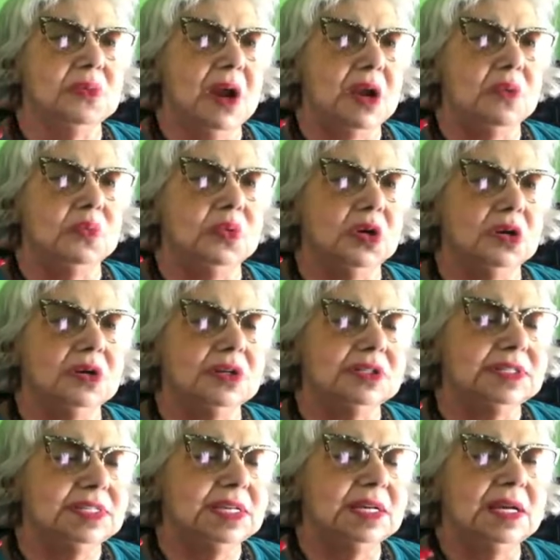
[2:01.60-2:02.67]
the right
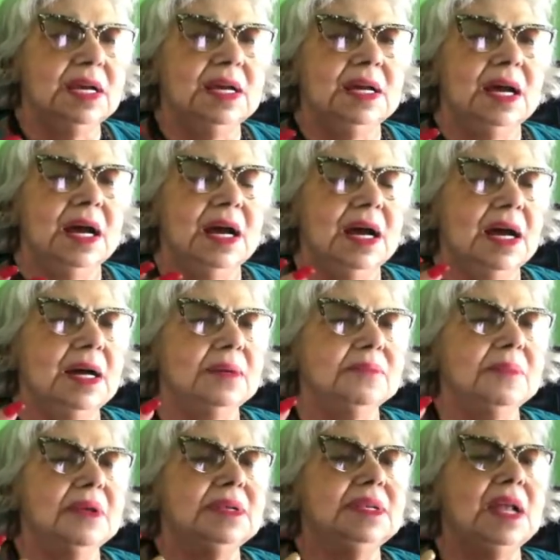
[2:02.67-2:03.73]
words,
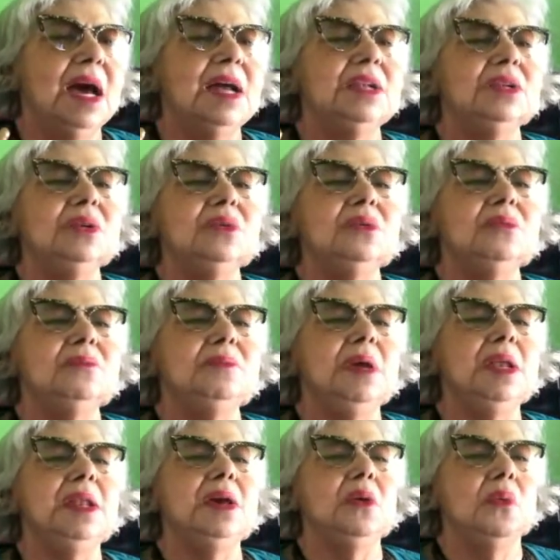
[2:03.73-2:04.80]
not
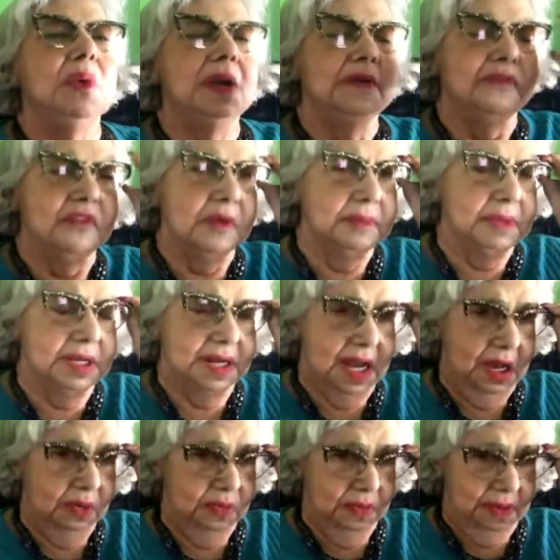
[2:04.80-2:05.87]
meaning one of them, and
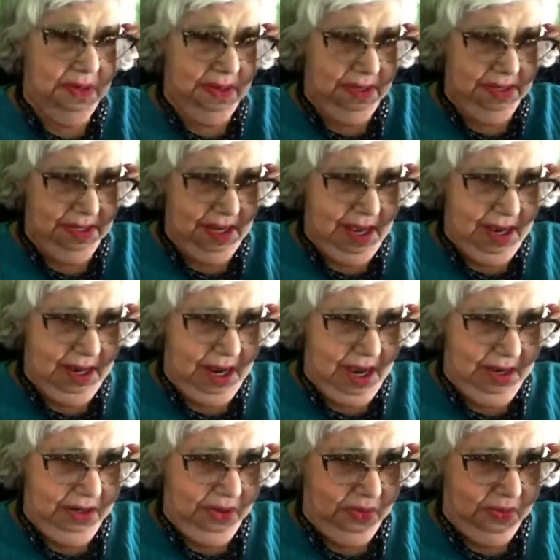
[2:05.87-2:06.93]
not.
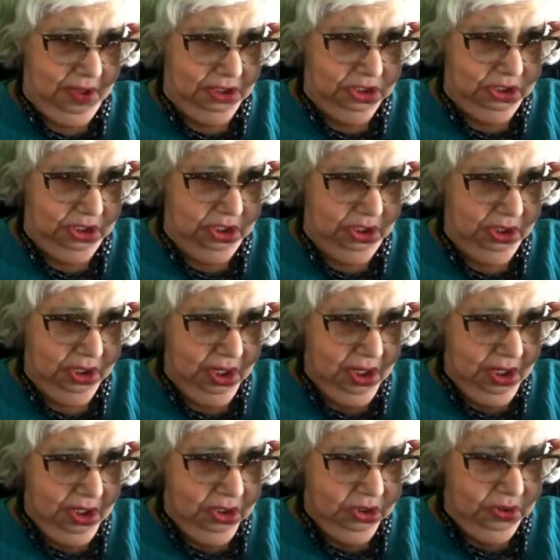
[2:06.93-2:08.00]
I don't want you to
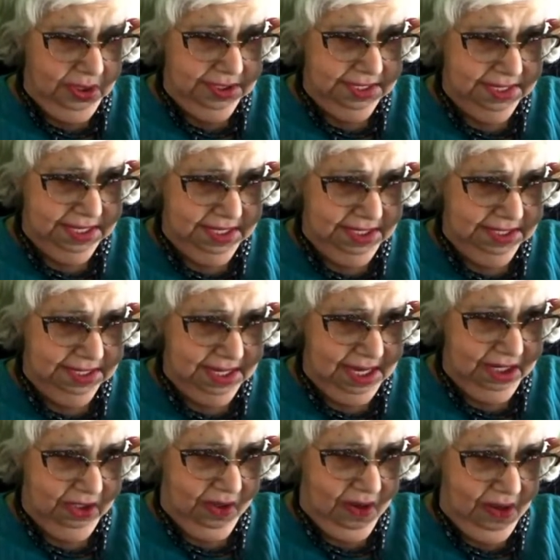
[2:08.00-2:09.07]
trust this
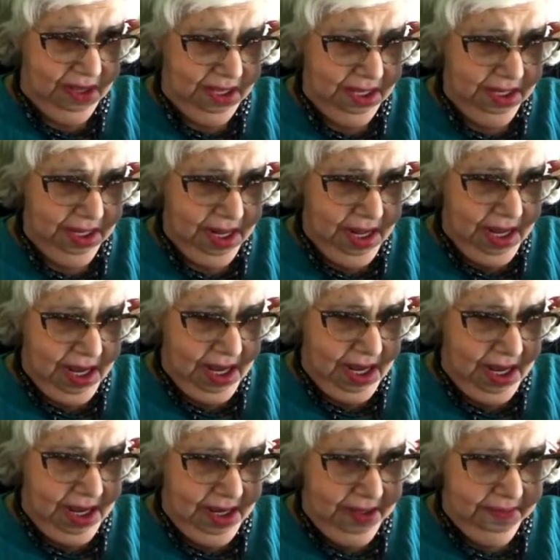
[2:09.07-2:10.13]
at all.
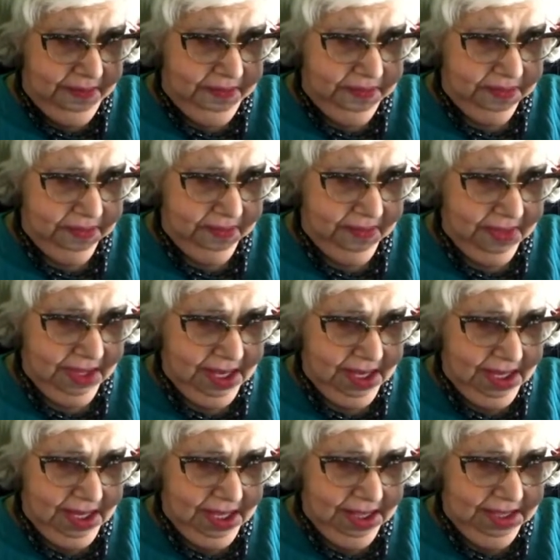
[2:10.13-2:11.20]
Um,
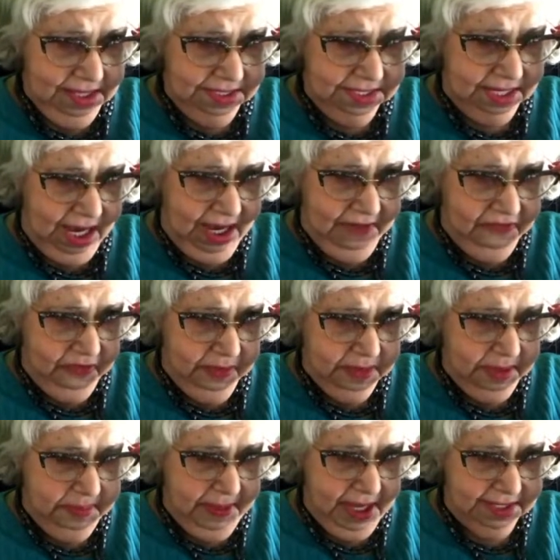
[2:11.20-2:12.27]
this guy
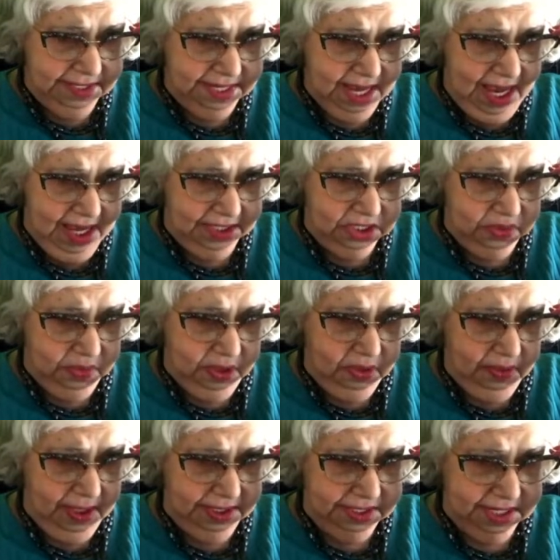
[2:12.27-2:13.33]
from the past has
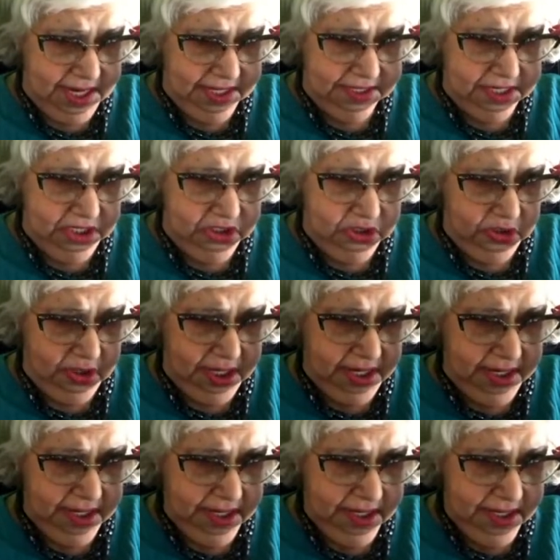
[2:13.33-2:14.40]
regrets, as he should.